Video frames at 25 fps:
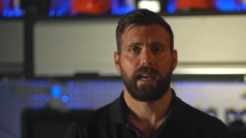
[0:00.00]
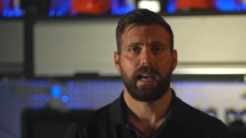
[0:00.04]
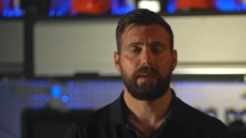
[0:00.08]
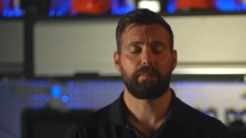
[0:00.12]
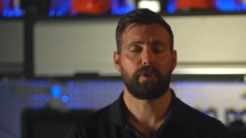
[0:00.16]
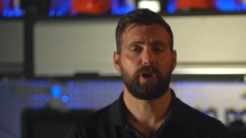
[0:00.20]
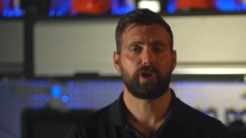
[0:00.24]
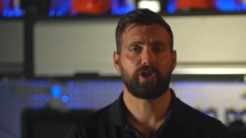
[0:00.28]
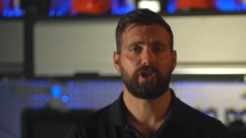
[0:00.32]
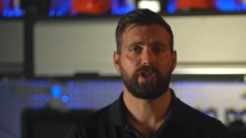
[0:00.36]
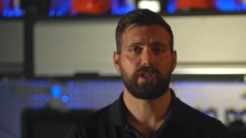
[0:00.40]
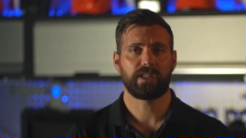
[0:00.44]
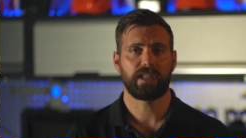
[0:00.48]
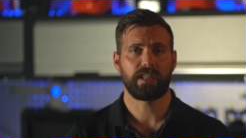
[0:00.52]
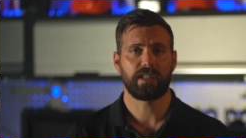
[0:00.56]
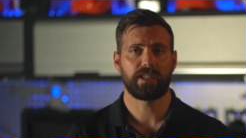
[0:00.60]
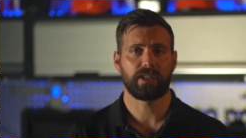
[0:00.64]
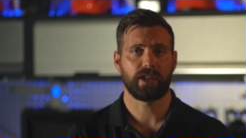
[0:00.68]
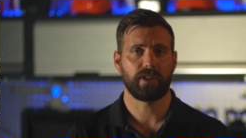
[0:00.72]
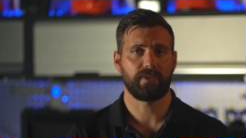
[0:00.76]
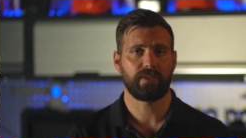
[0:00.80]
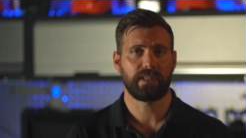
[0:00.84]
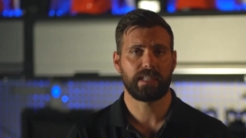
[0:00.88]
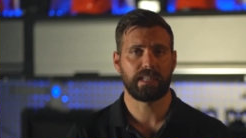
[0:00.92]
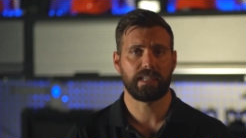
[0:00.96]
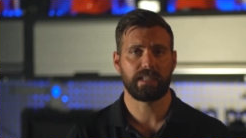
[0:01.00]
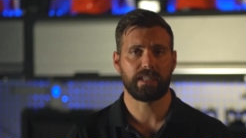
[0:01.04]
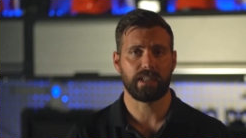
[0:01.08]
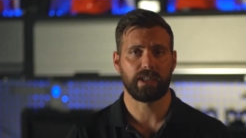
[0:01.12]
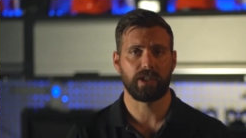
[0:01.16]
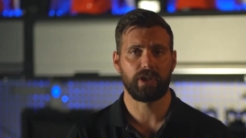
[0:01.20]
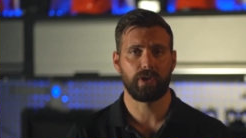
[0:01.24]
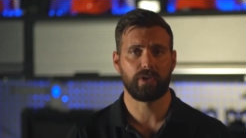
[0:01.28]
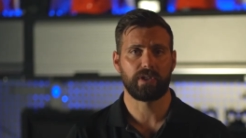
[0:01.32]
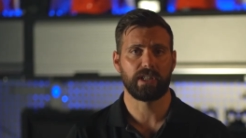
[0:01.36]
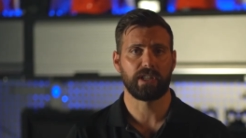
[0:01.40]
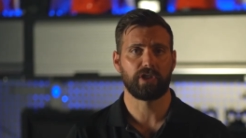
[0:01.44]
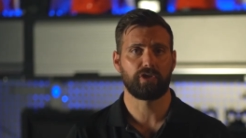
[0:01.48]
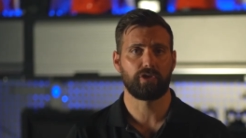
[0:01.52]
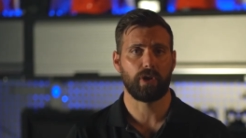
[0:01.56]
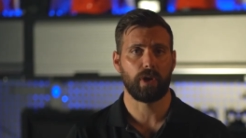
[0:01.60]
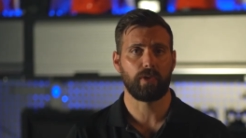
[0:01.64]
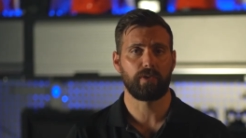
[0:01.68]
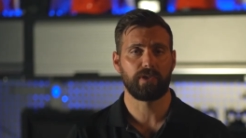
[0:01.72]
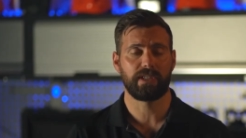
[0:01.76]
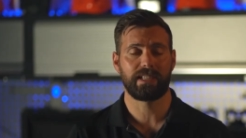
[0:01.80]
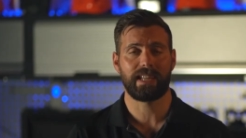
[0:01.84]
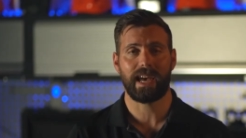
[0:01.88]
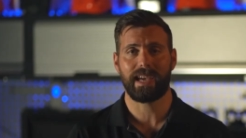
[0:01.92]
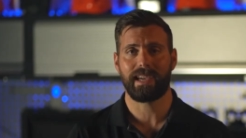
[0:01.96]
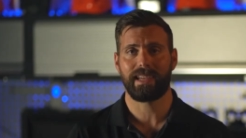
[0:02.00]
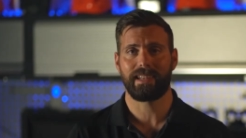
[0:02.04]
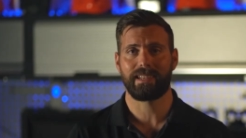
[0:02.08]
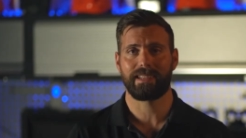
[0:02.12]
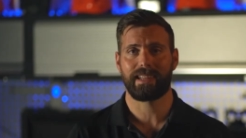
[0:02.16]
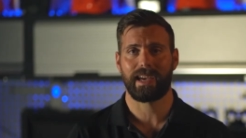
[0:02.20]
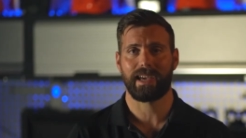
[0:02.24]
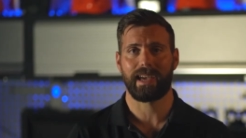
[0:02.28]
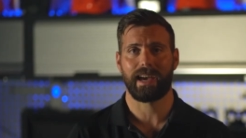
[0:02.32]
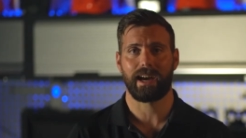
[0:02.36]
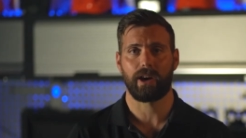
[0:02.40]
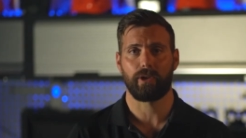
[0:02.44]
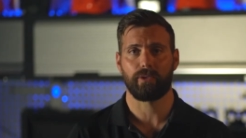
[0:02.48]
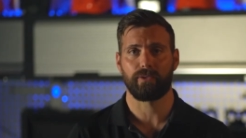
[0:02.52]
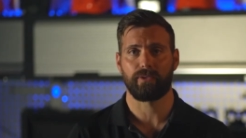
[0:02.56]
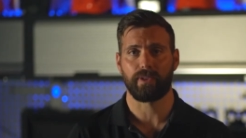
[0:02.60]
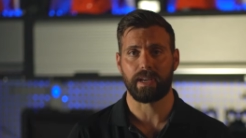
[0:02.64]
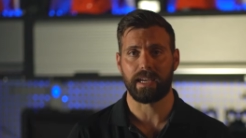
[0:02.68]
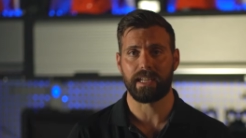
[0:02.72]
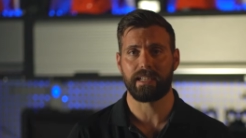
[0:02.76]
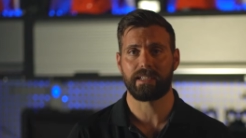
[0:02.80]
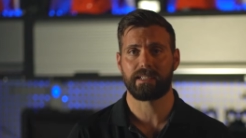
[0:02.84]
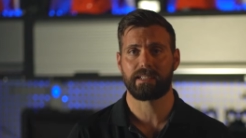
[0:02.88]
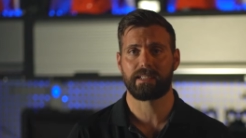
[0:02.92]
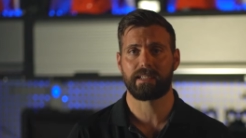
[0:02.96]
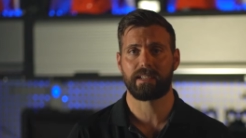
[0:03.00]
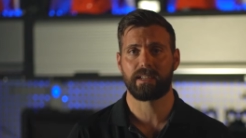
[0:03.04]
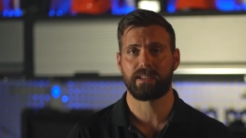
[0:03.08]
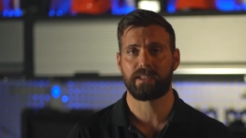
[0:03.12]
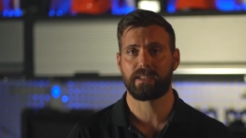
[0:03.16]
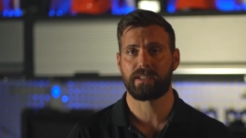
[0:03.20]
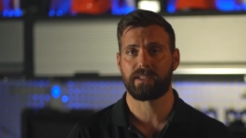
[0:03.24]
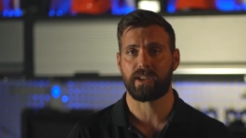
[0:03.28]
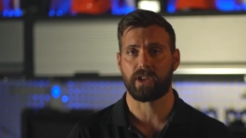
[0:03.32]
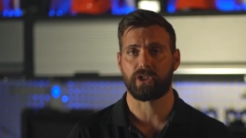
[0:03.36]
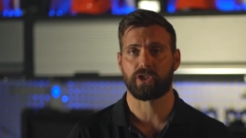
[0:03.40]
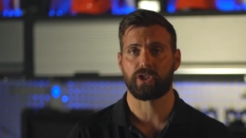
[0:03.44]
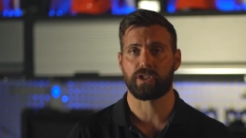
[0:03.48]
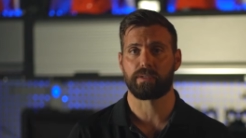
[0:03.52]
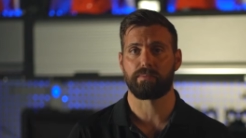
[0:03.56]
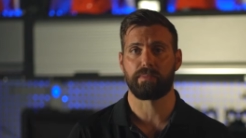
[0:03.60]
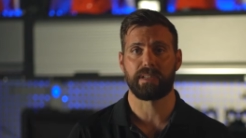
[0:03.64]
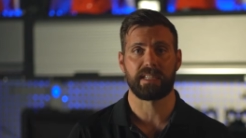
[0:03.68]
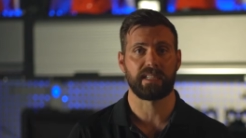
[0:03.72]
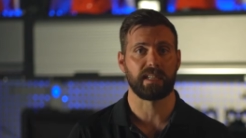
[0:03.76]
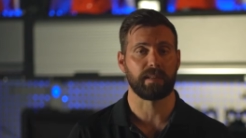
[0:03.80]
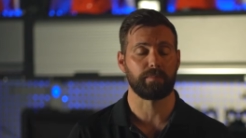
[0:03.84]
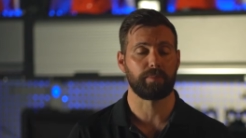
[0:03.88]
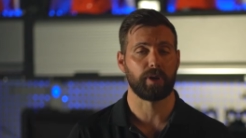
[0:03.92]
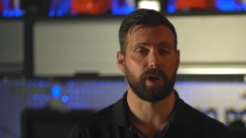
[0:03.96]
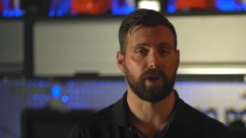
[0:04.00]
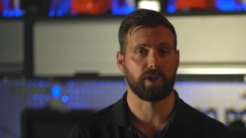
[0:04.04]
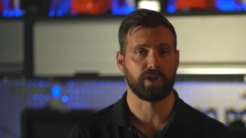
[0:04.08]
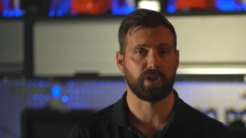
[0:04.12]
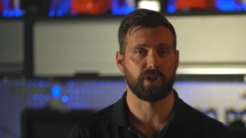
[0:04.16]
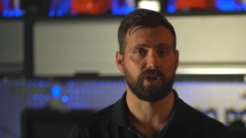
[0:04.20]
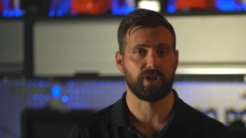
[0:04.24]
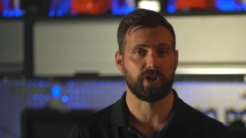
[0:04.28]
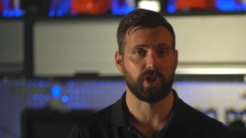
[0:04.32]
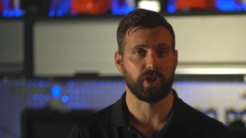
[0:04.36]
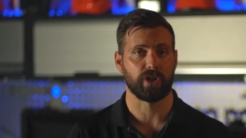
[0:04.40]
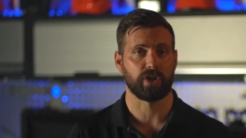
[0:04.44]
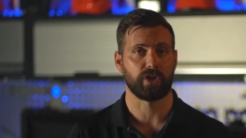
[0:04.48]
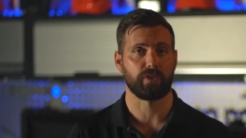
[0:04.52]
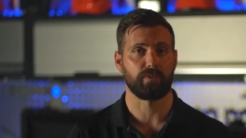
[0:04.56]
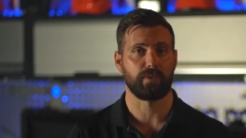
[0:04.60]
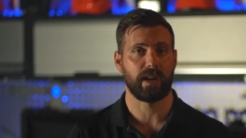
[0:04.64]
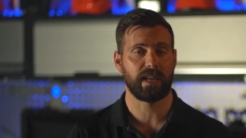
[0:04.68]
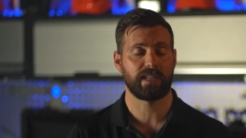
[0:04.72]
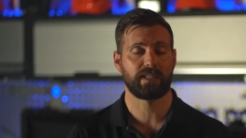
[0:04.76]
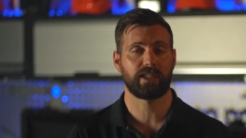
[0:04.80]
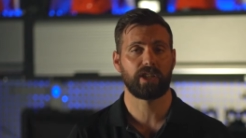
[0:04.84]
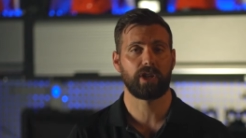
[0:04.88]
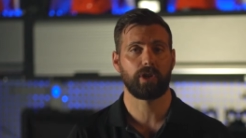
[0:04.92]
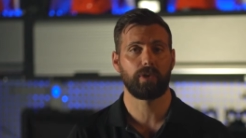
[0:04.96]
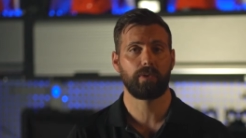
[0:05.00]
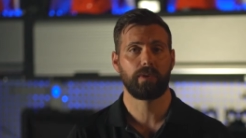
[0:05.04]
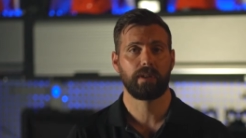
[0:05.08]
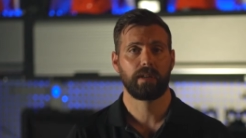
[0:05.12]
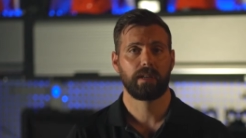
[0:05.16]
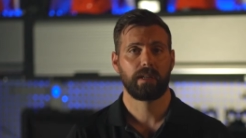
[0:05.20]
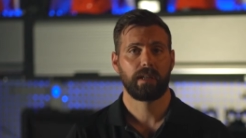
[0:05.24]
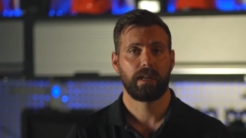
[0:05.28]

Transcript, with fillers: Emergency services are using drones day in day out for incidents such as missing person search and rescue,